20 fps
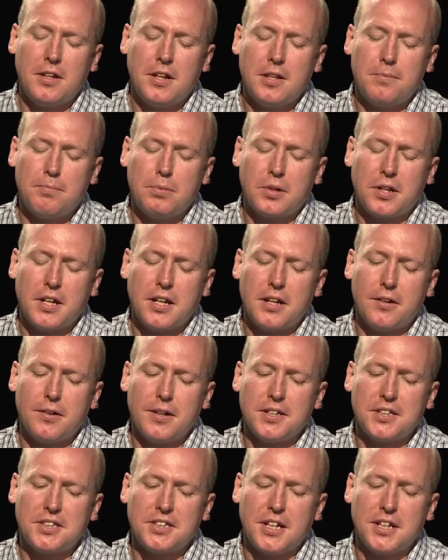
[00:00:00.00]
In the book
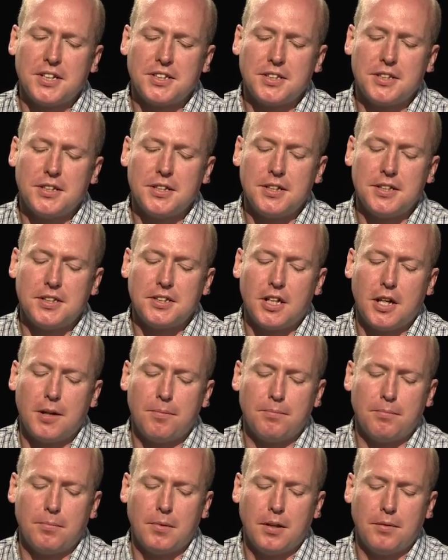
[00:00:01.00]
here, it says that
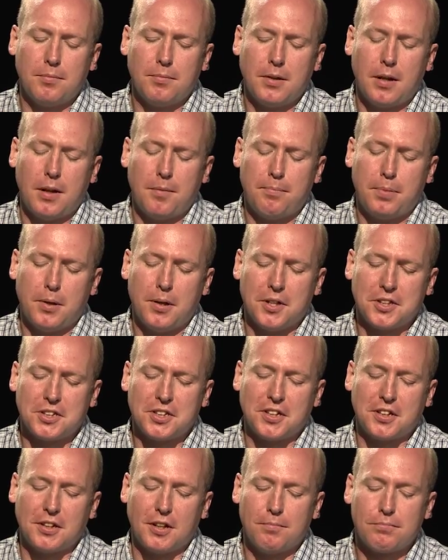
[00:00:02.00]
a
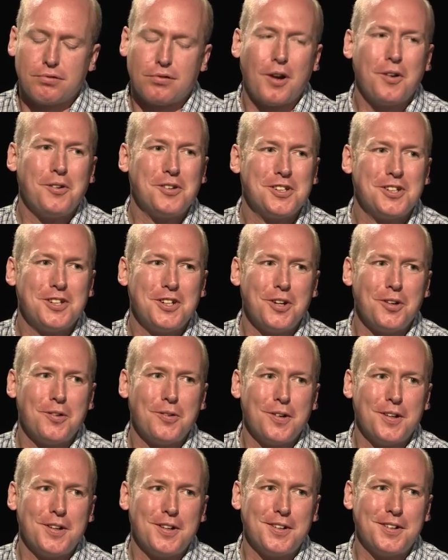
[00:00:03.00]
person approached
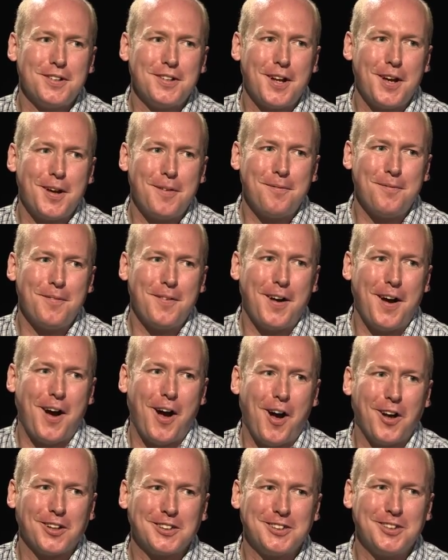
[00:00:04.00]
you and
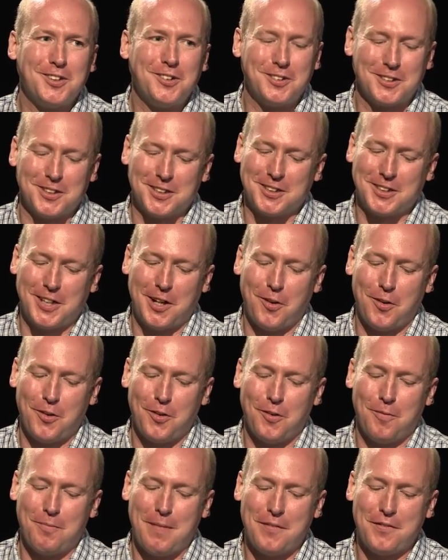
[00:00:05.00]
asked you to
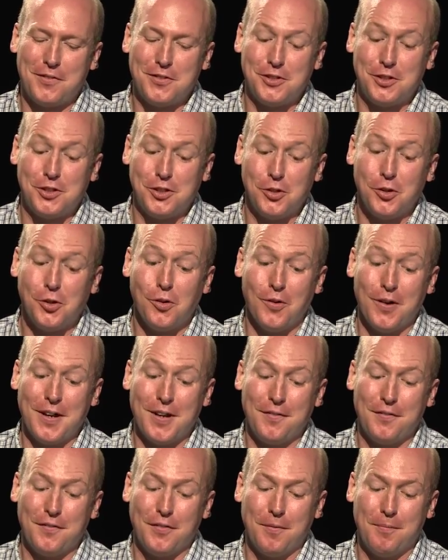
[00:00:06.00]
sell your mother's
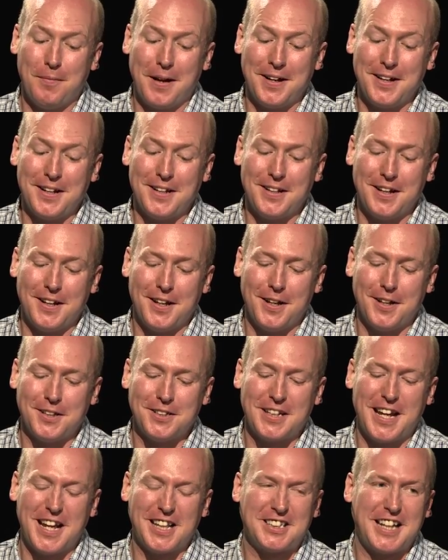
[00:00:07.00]
jewellery for money
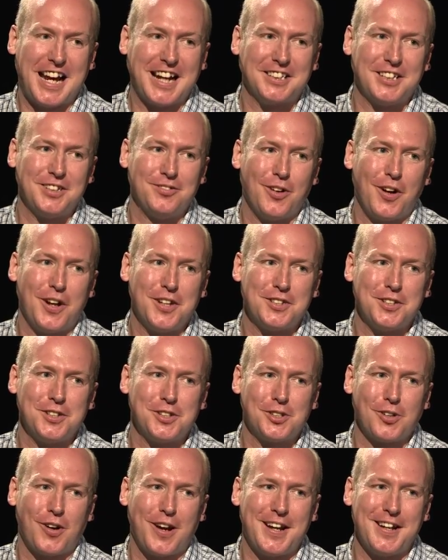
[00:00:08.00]
to get taxi rides
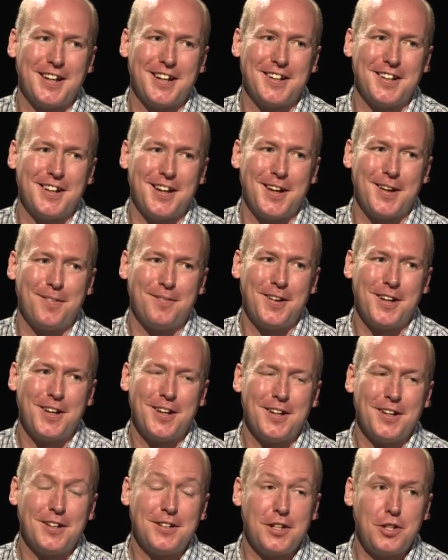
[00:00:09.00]
to training.
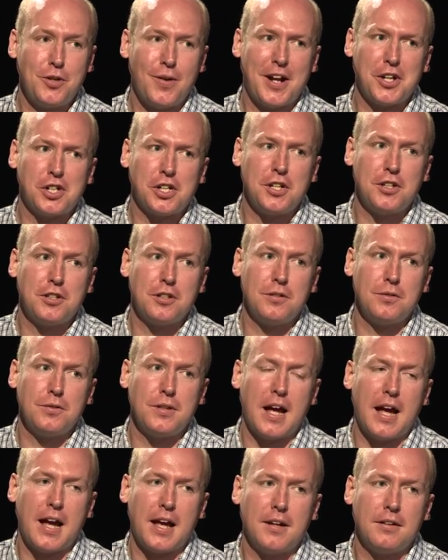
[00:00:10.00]
Did you actually
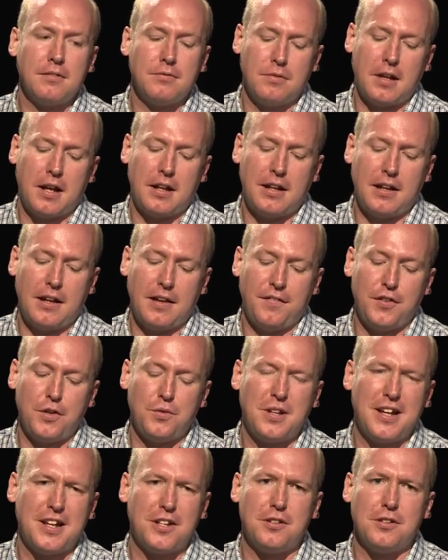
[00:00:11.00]
do that? And
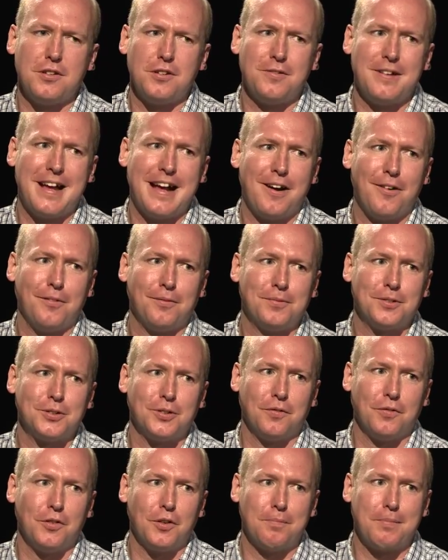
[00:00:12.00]
if you did, do you now
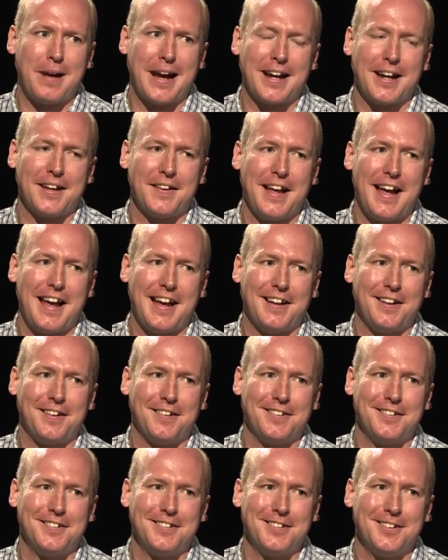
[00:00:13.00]
sort of look back at that
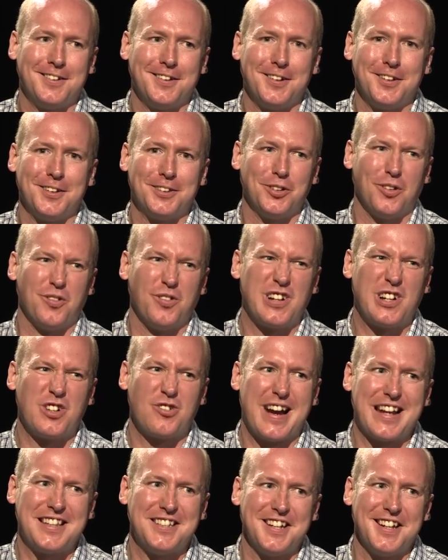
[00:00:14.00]
and sort of
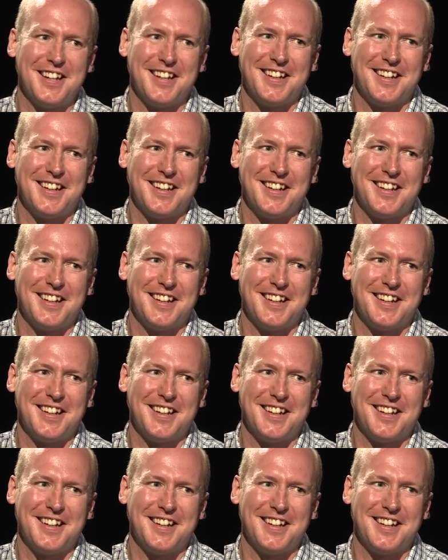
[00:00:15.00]
regret